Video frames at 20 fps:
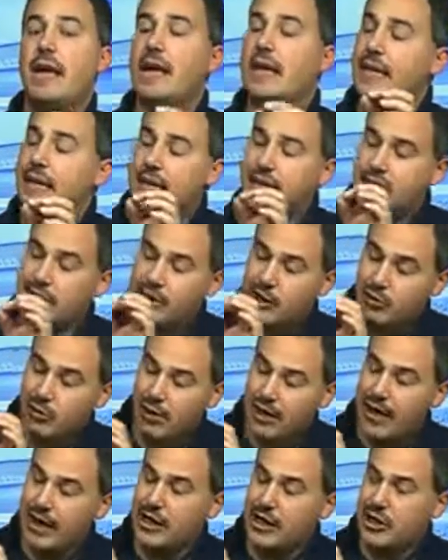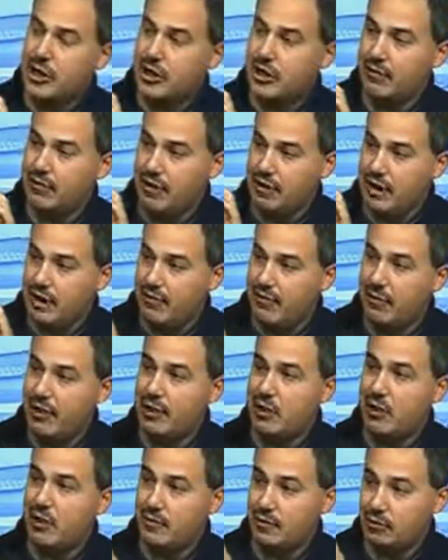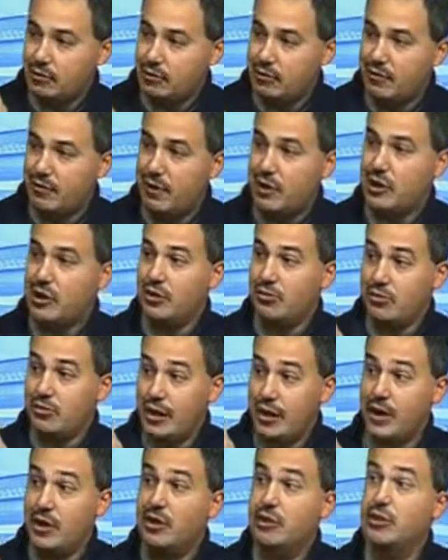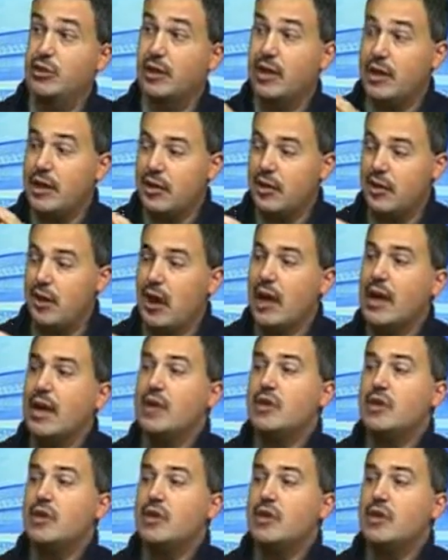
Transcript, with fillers: in his explanation of the definition of crucifixion, meaning to kill.